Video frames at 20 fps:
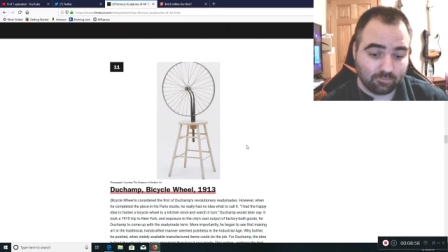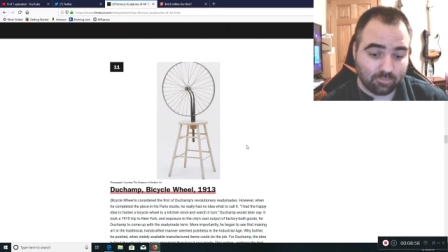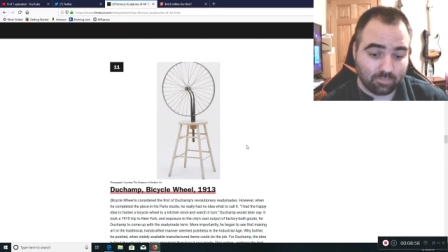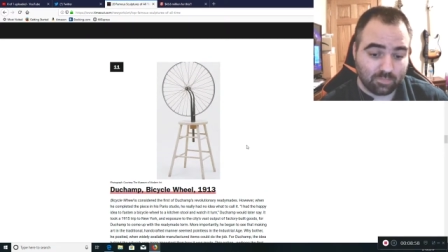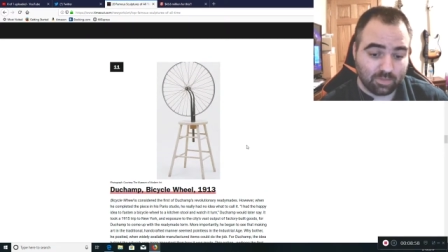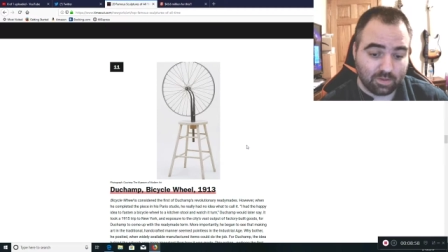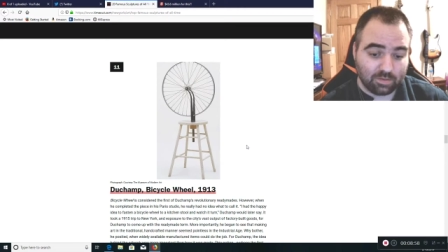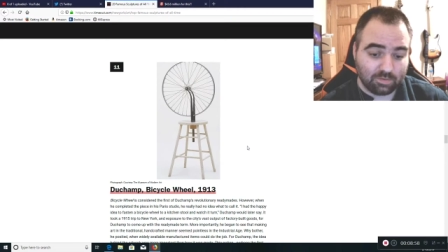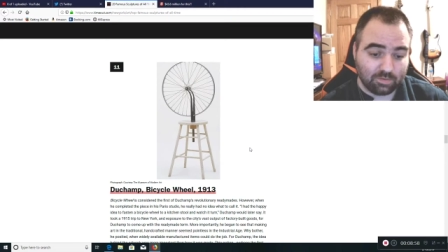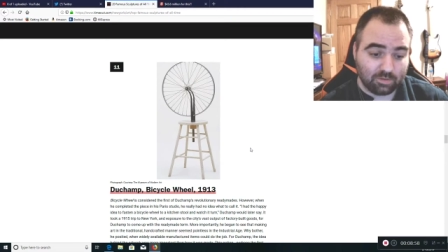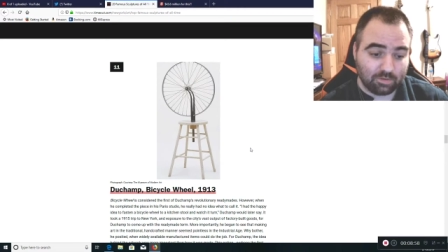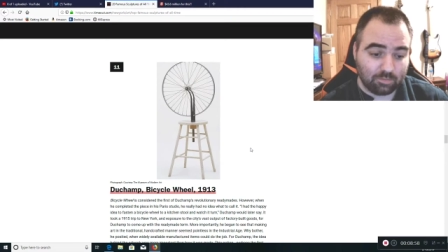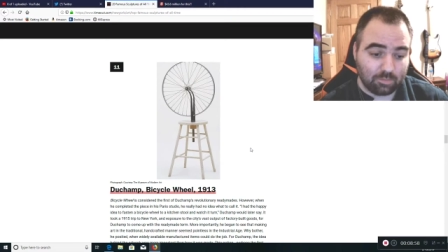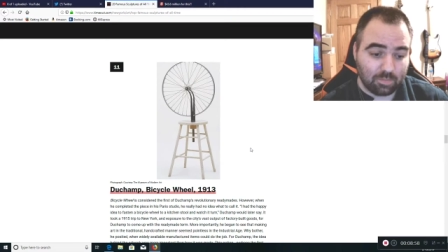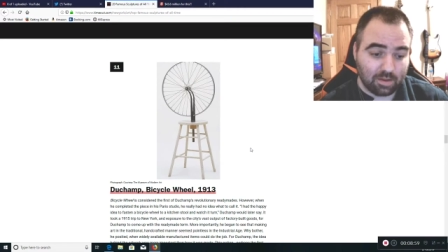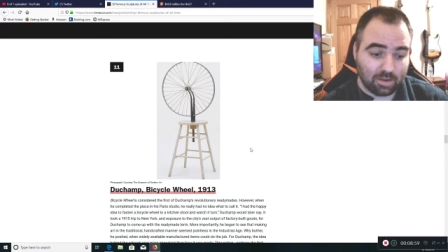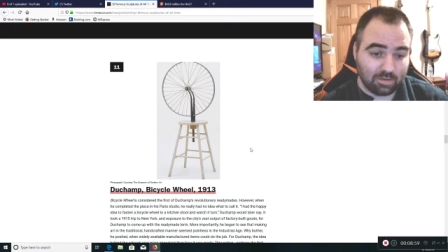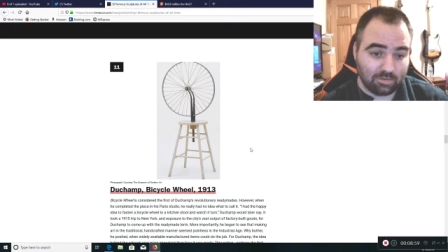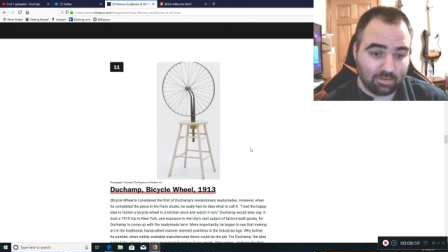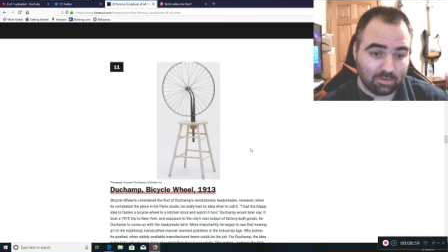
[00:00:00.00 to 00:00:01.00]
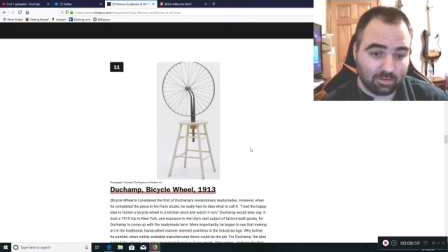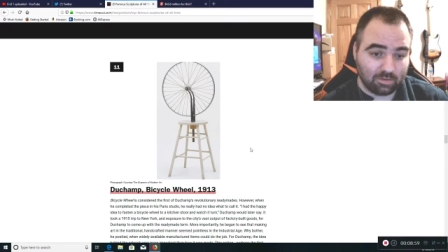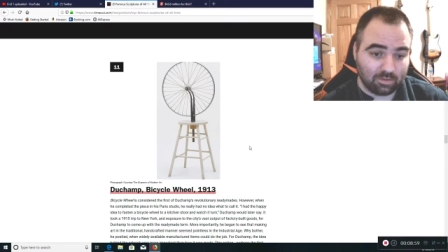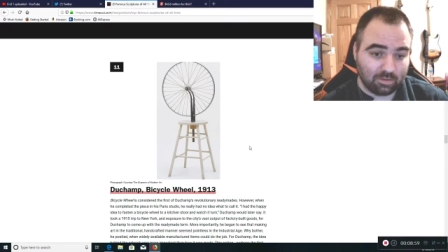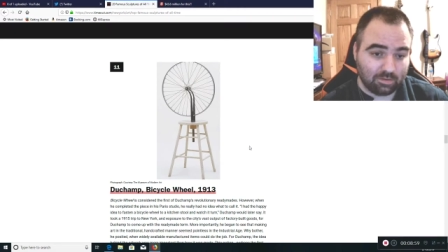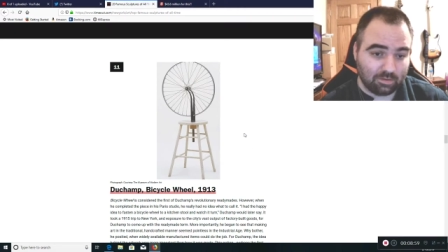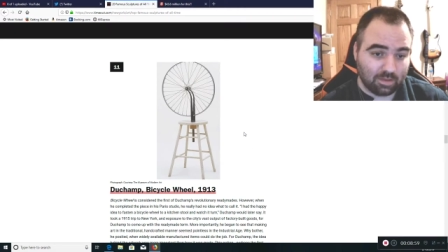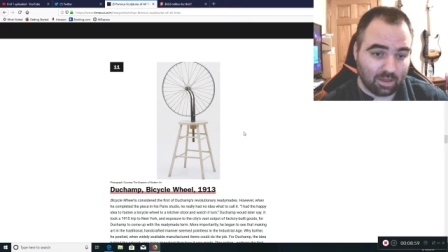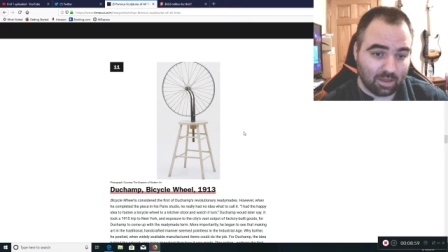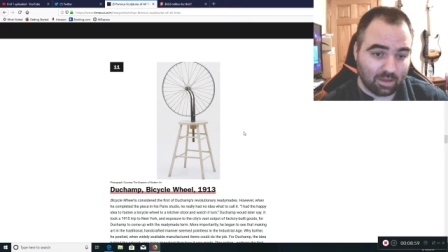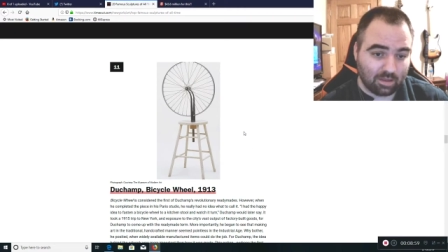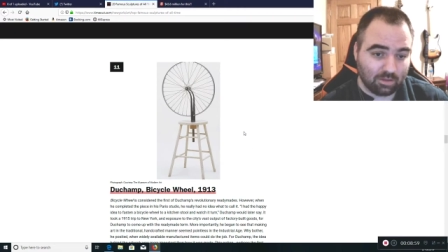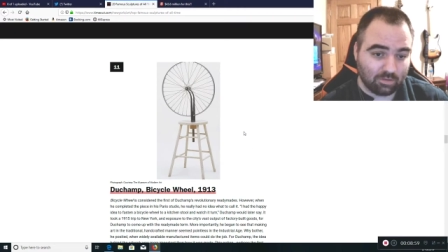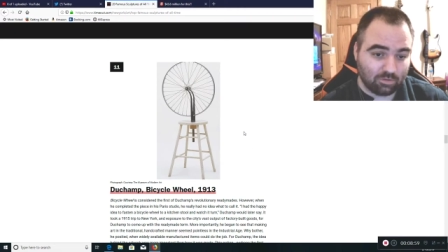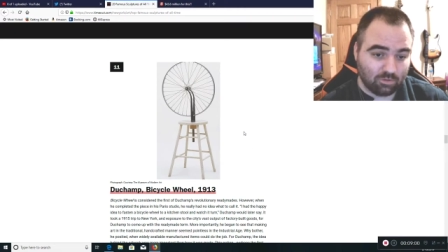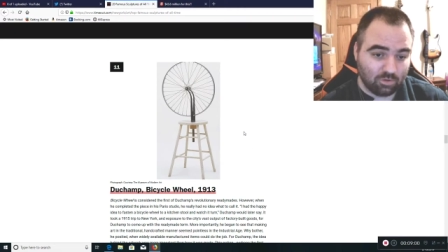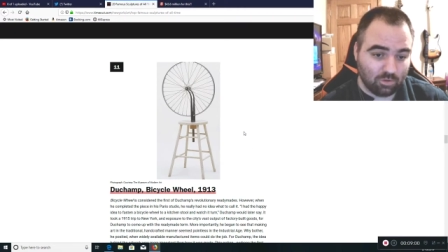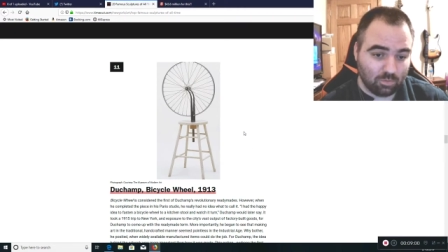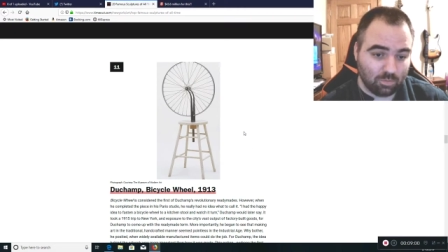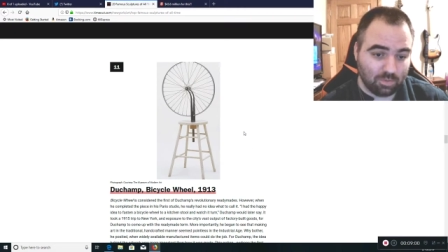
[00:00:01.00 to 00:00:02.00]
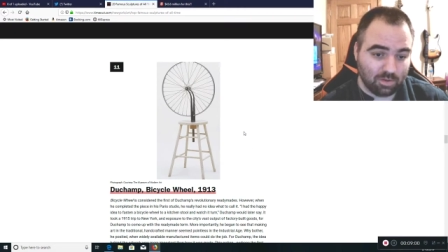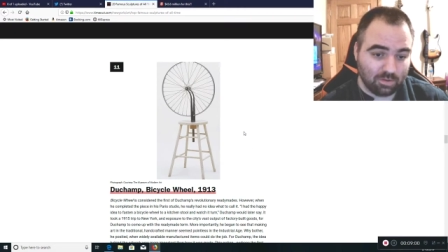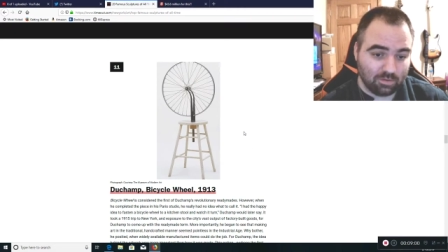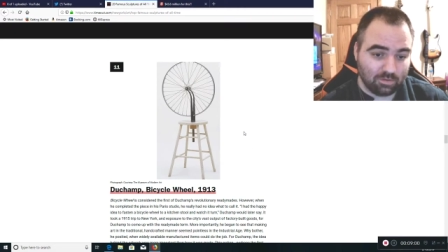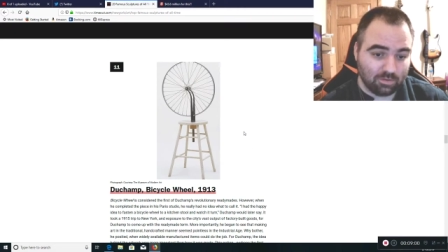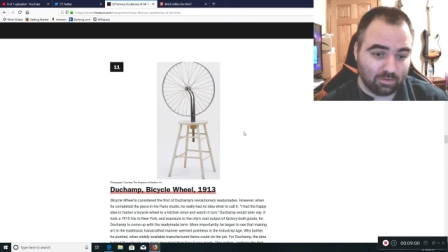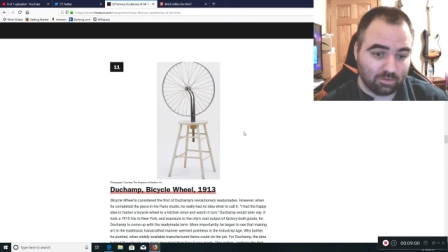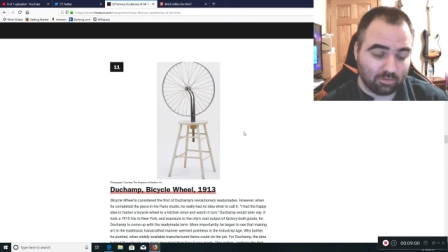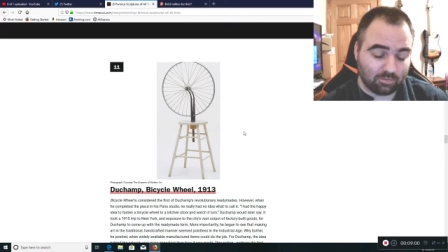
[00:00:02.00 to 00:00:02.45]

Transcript: This is basically taking two pieces